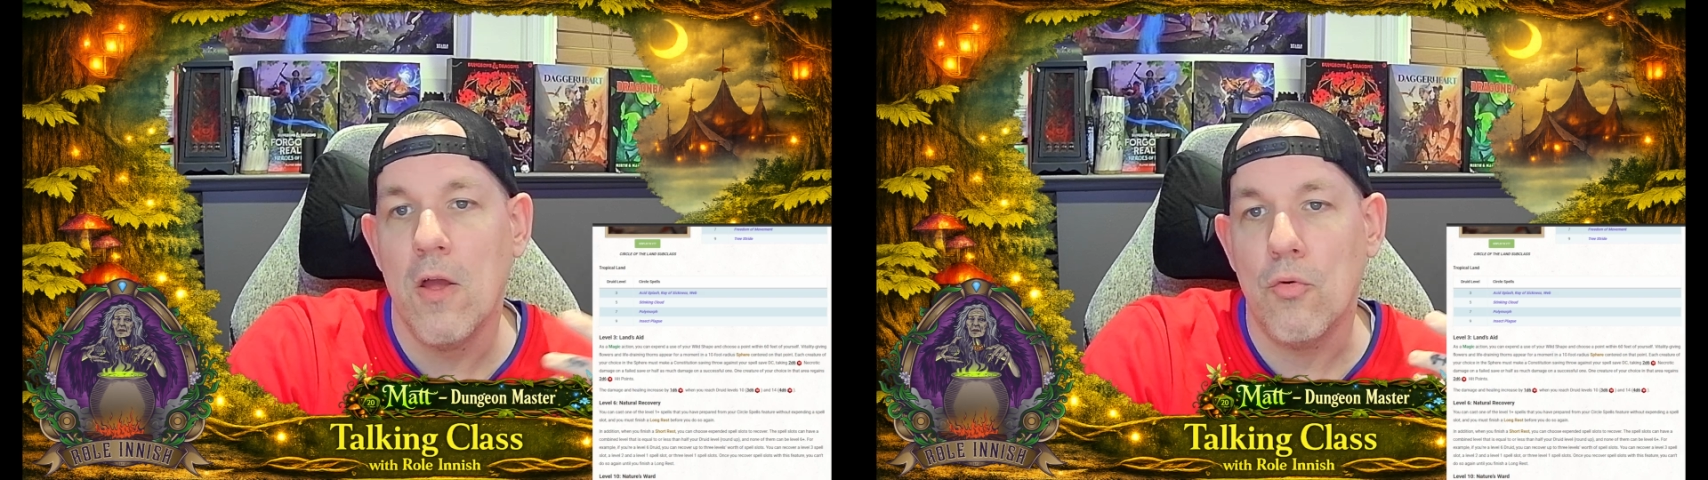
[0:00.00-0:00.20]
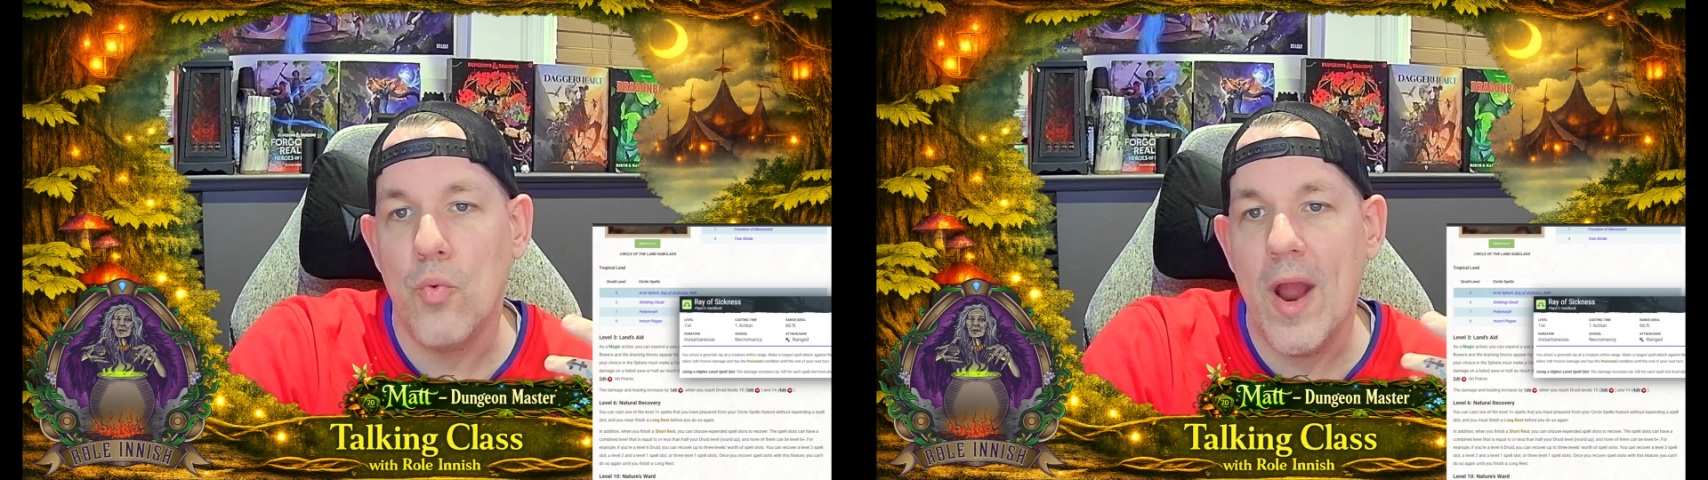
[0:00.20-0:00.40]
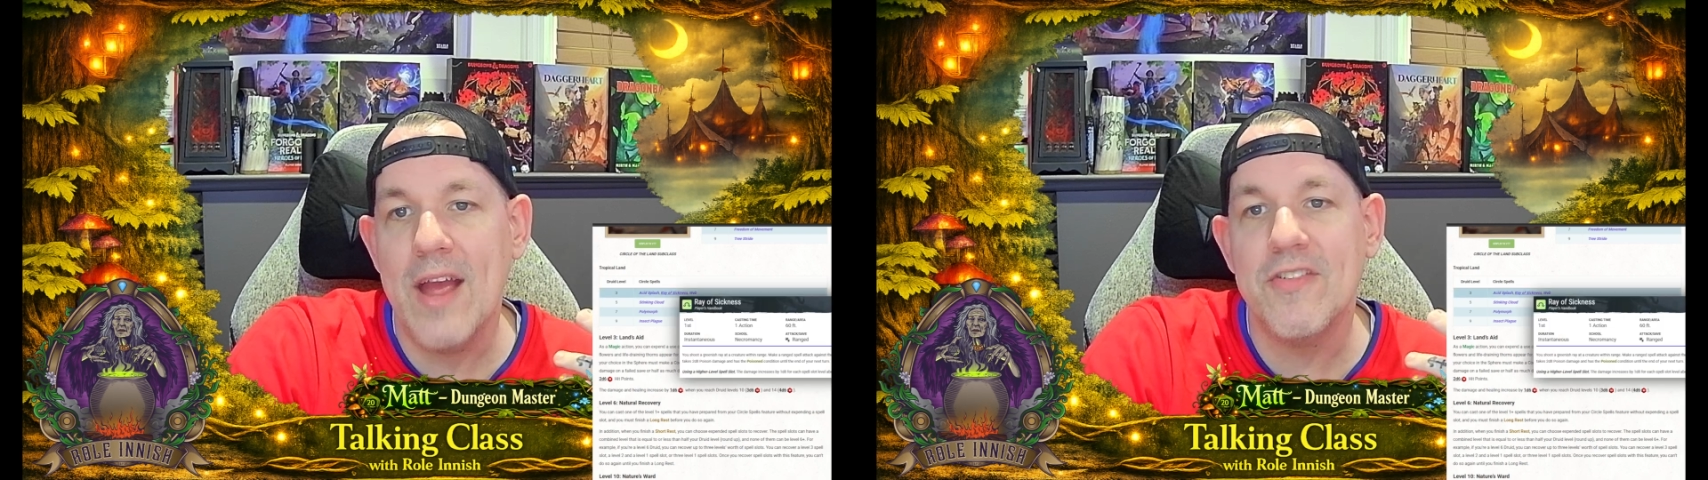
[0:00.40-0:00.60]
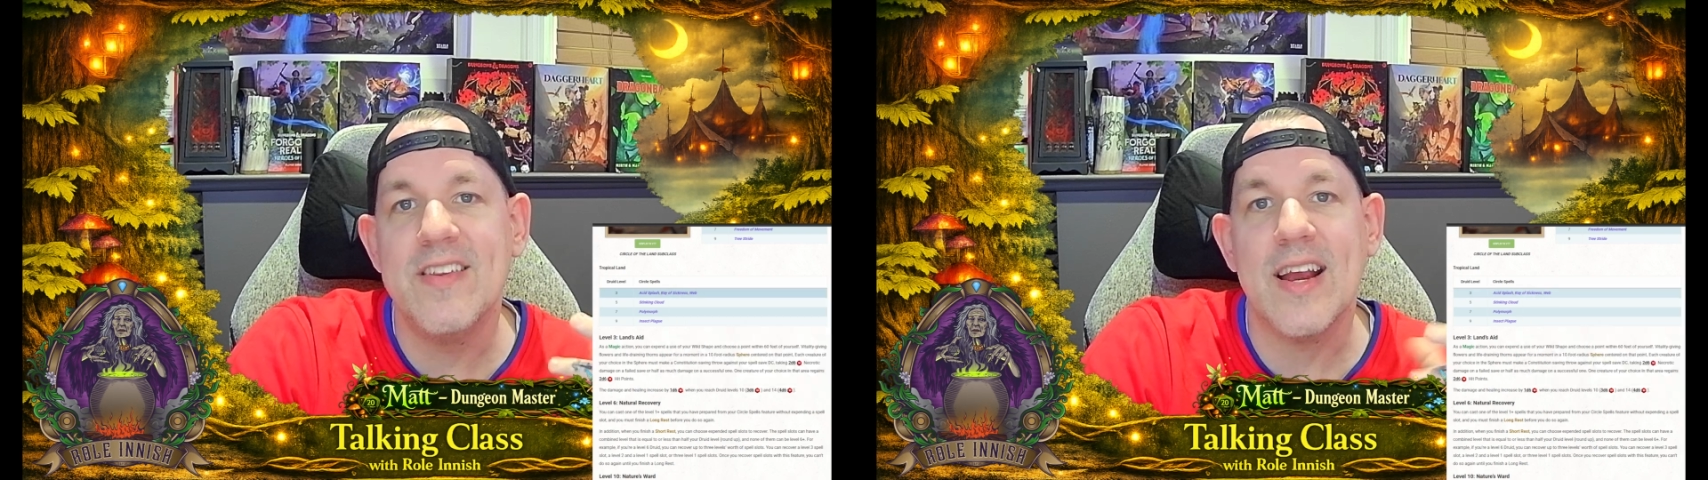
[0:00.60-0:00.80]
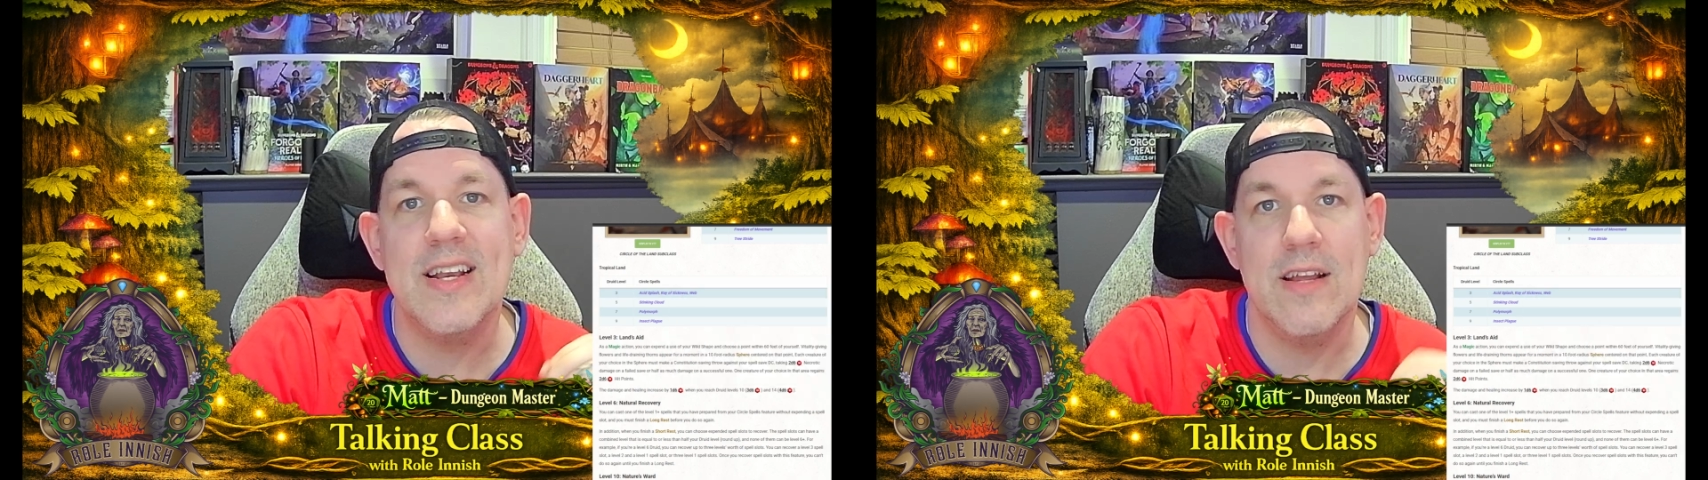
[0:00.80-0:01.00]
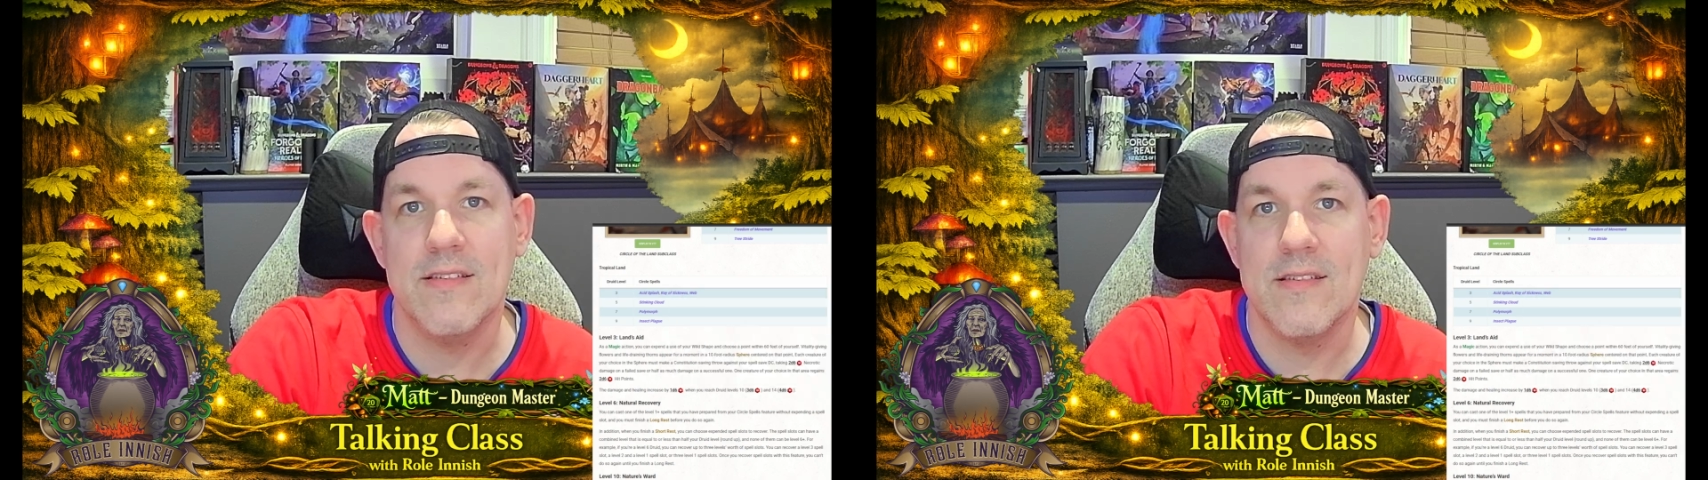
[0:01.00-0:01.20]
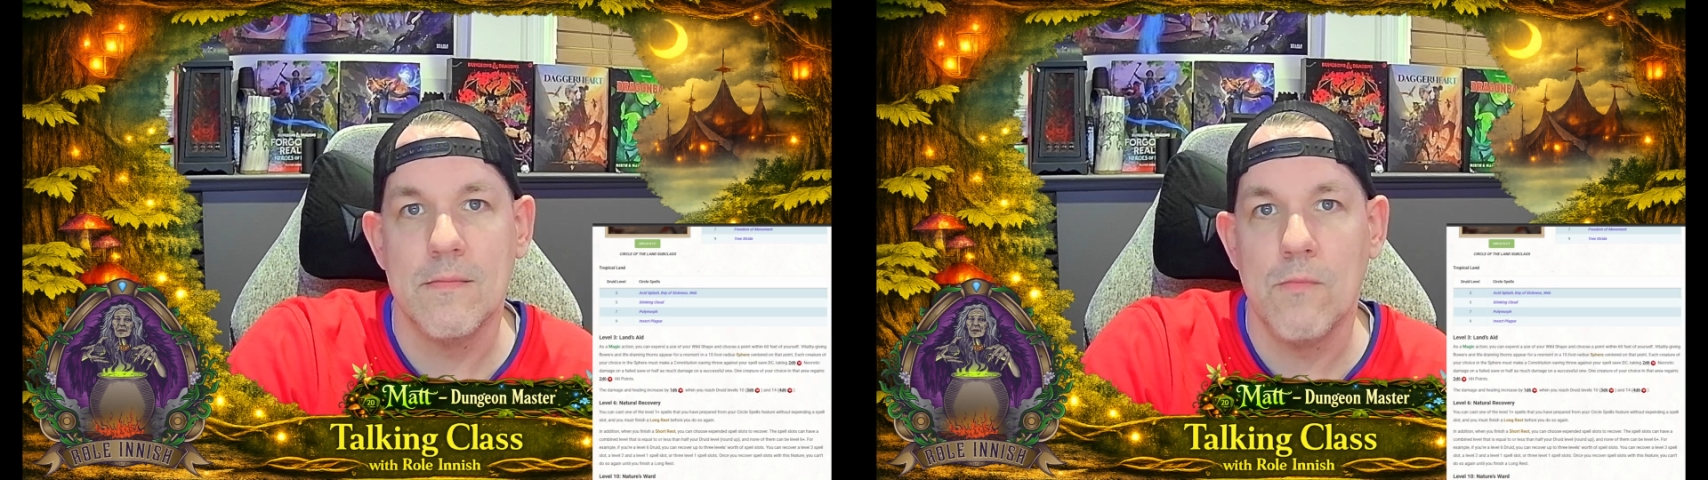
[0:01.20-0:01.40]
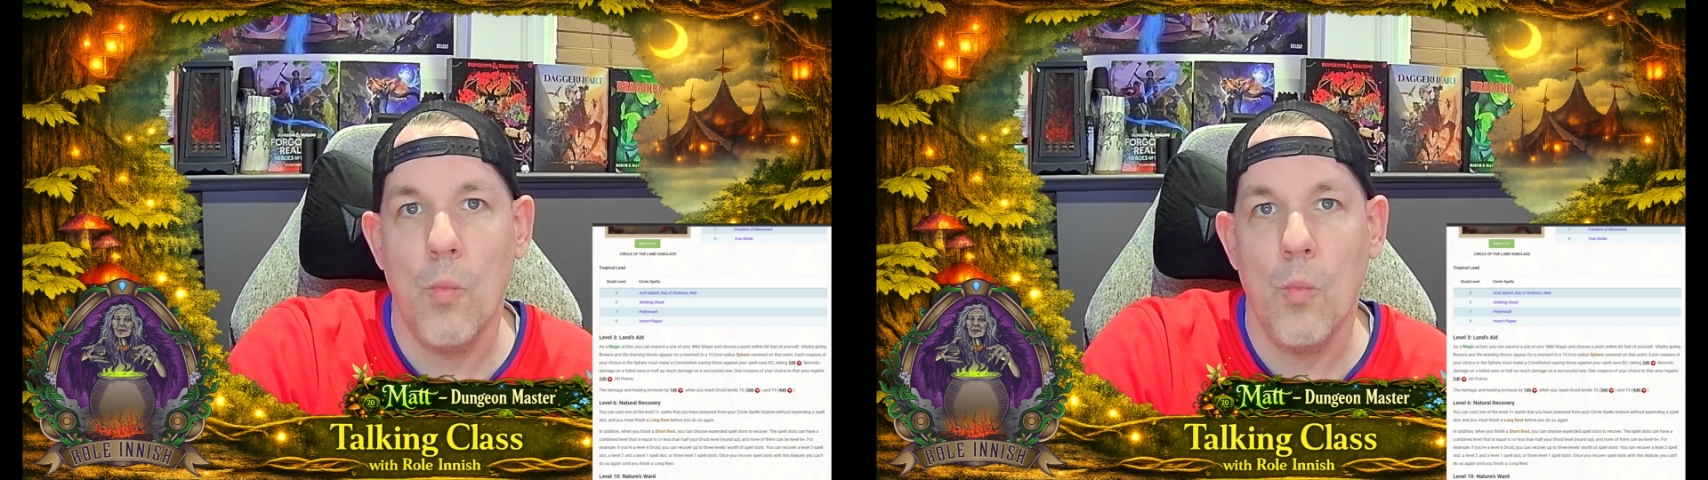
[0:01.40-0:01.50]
Ray of Sickness